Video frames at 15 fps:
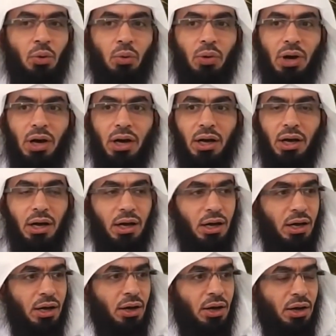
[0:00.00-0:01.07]

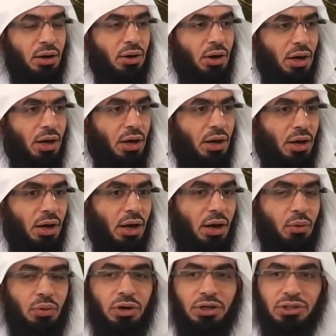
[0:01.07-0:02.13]

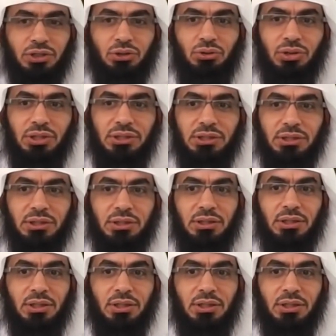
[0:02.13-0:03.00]
were his students.